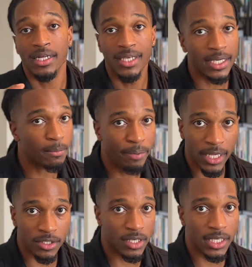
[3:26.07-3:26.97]
Take some
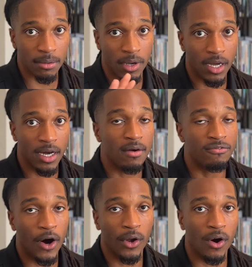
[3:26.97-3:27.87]
pictures, get some good
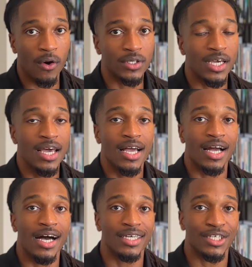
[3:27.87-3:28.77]
photos,
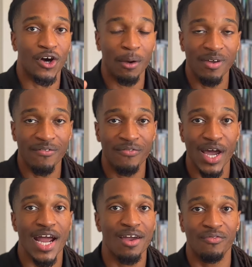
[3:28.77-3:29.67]
because it's going to be
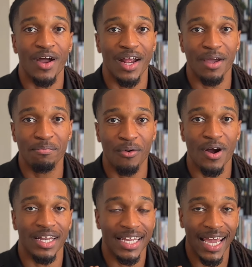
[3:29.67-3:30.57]
very, very
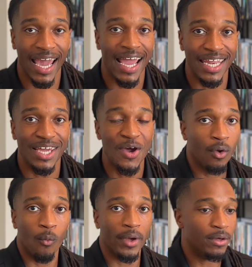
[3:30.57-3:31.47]
important and handy
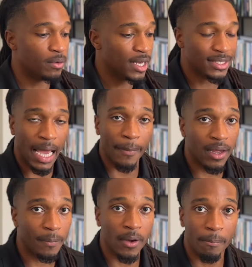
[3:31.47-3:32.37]
when you typing
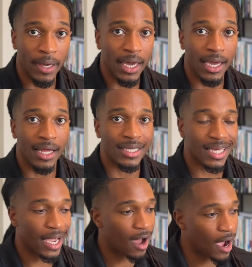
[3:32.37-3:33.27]
up your bid. It's
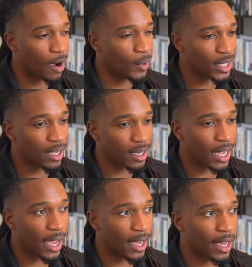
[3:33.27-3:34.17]
like, all right, what does that look
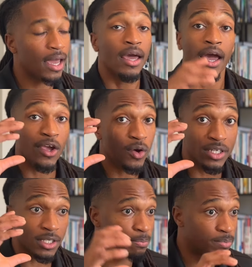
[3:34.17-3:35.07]
like again? And you can
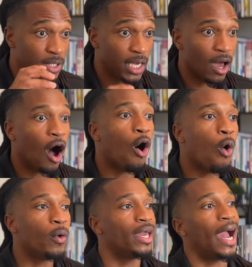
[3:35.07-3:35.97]
just see,
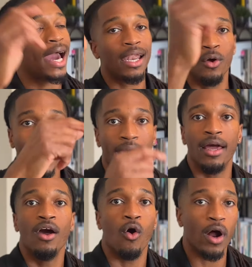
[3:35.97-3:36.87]
oh yeah, I got to do that.
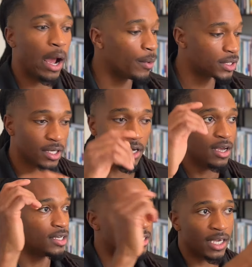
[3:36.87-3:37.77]
Or that was a
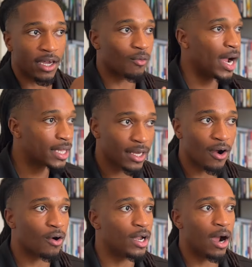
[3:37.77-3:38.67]
sink right
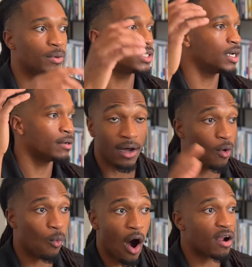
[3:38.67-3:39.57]
there, or that was a
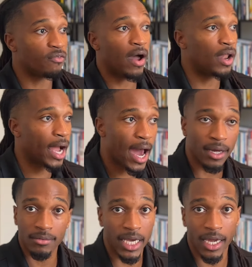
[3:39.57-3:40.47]
water fountain I got
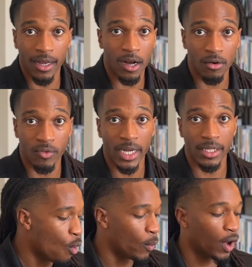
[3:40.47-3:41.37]
to take care of right
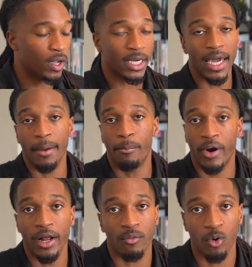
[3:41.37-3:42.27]
there. We're going to look at
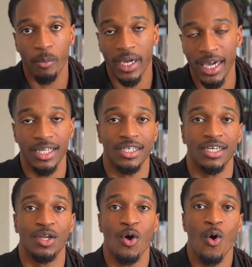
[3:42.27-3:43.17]
break room and kitchen.
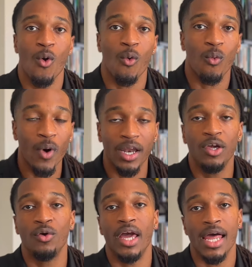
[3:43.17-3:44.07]
What do
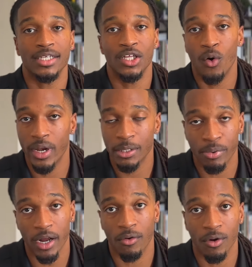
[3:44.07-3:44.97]
you need us to do in this
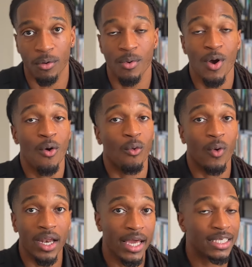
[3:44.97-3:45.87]
break room?
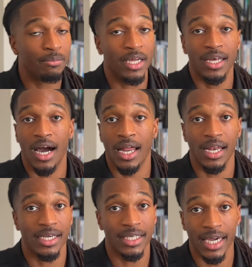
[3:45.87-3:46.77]
What needs to be done in
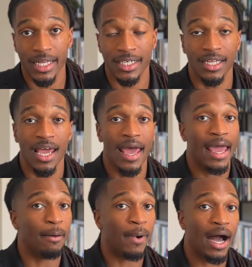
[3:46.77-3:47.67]
this kitchen?
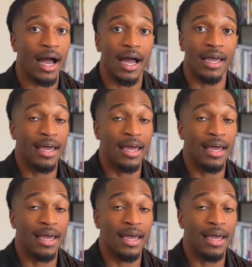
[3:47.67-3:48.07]
Am I